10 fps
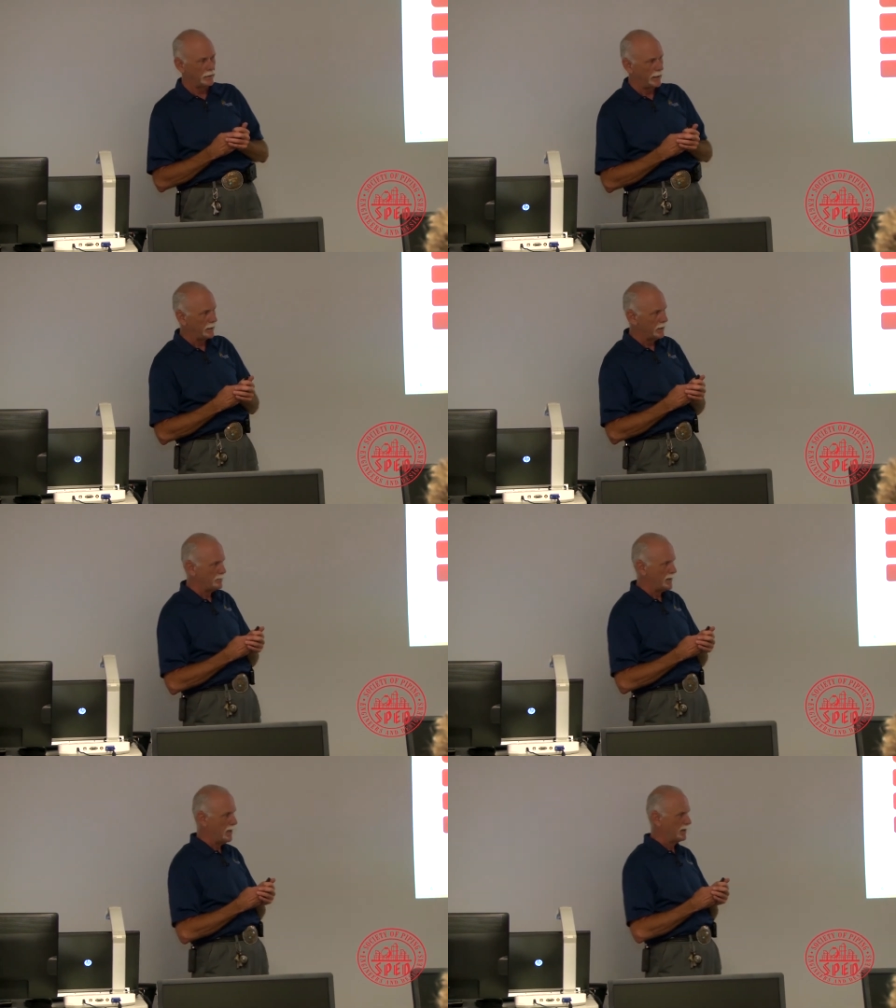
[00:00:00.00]
They
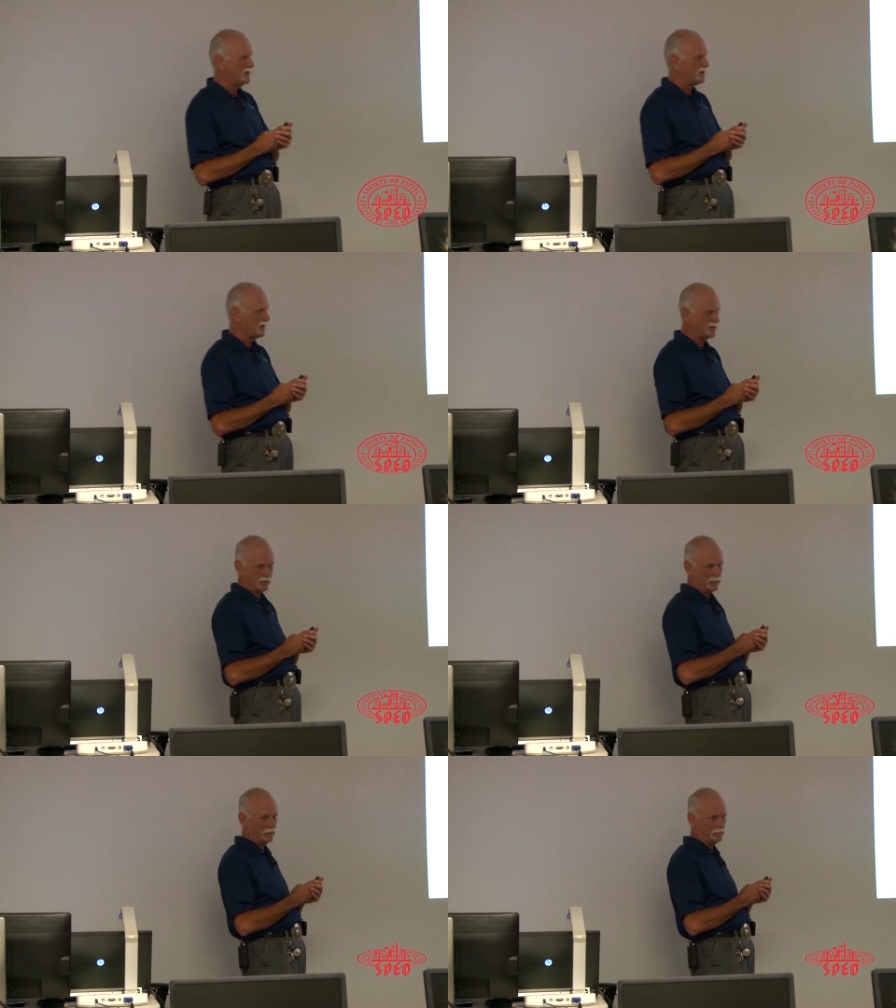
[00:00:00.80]
come down
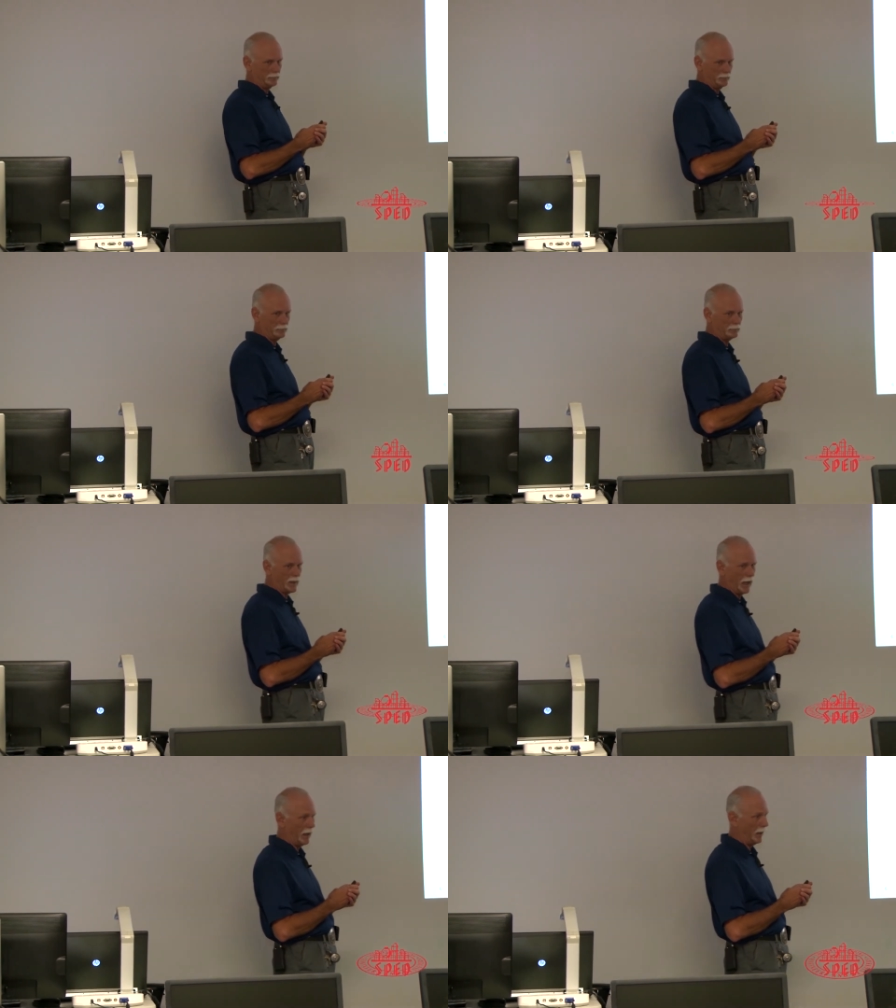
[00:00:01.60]
consistently.
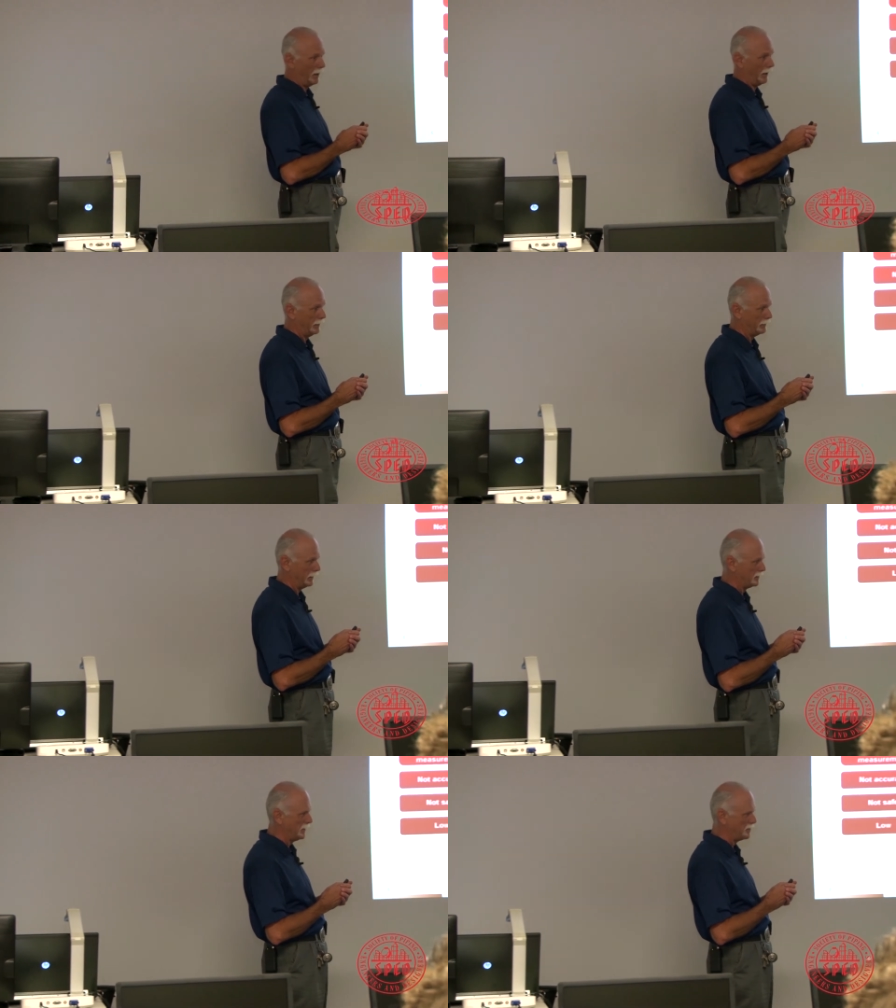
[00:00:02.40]
Like
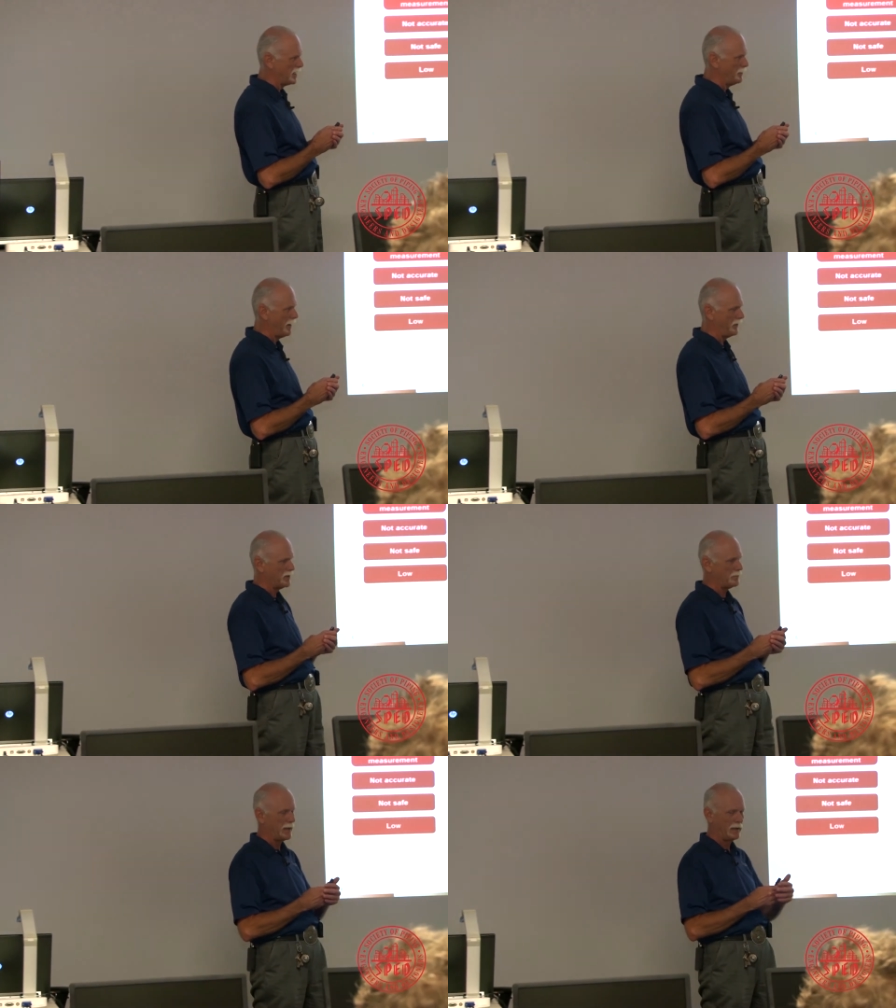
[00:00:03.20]
I said, some of it
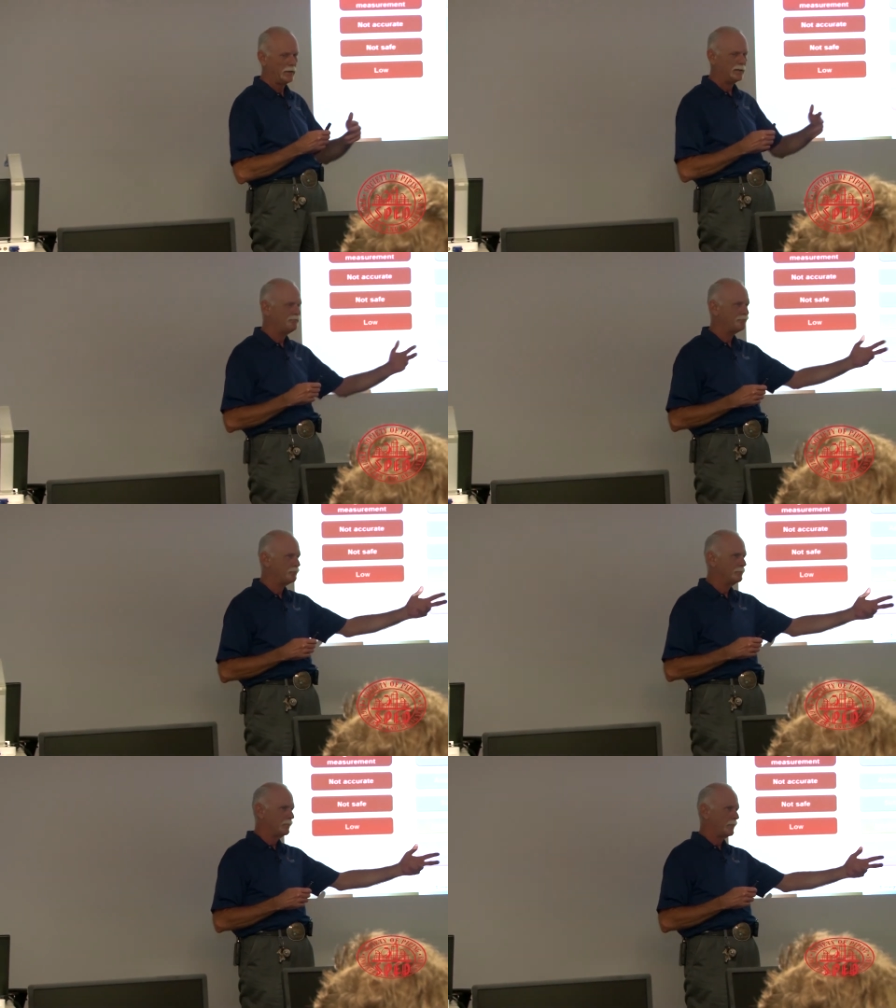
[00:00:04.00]
has been,
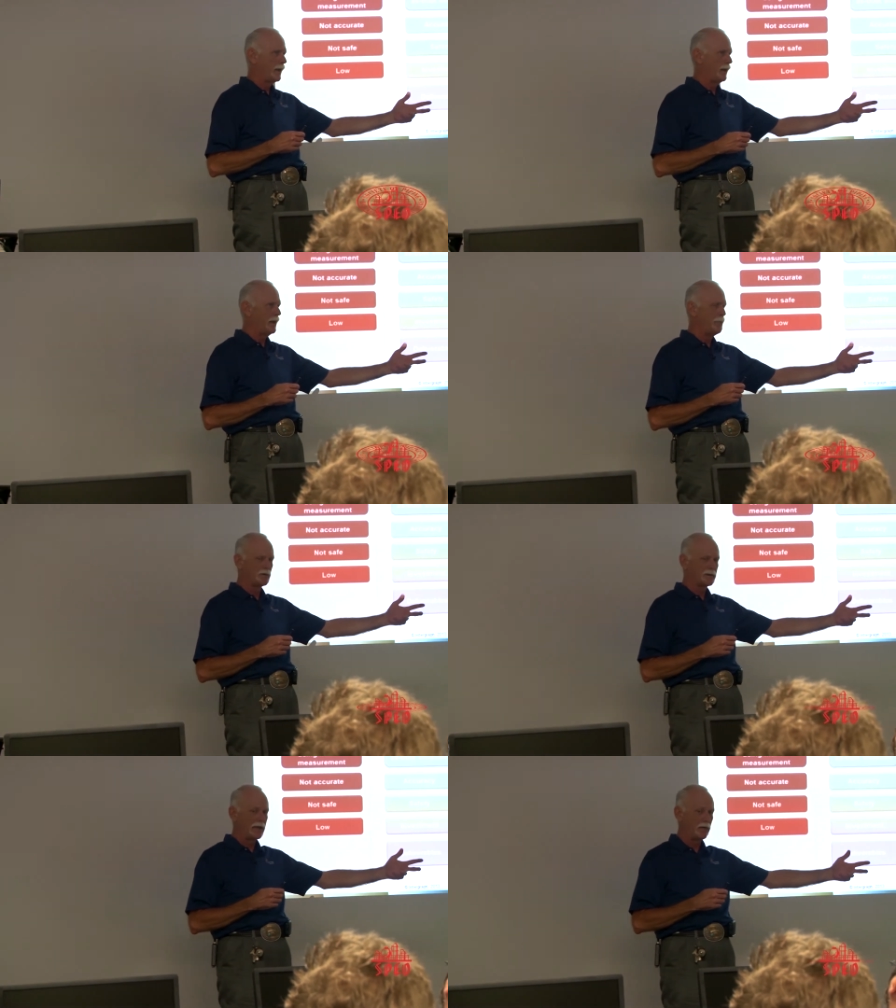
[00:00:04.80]
and I'm
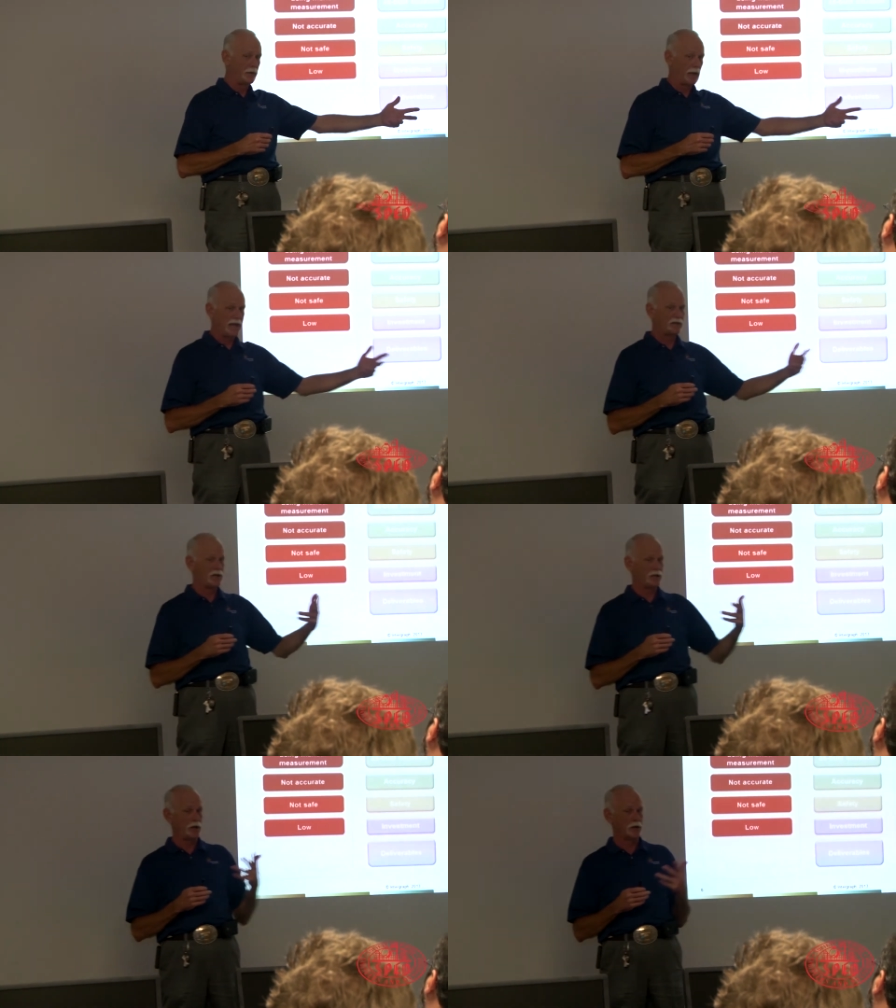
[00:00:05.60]
going to say over the last
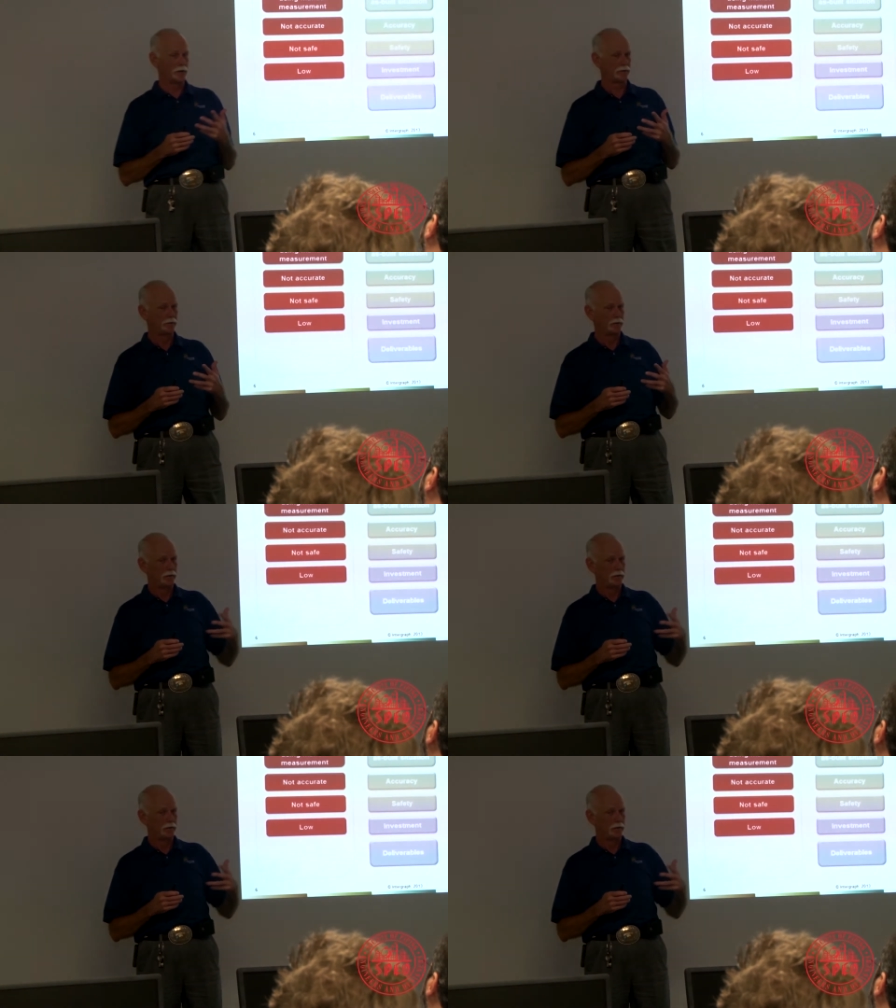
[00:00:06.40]
10 years,